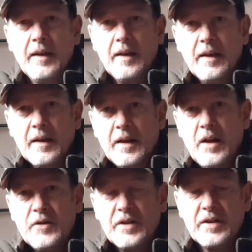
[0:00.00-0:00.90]

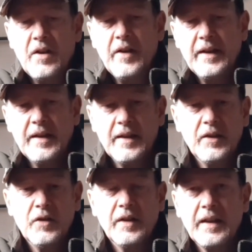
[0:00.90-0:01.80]
Close the slide,
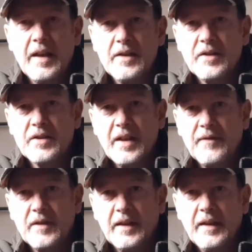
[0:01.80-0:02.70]
you can engage the
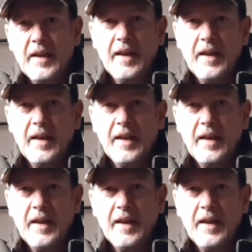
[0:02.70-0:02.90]
safety.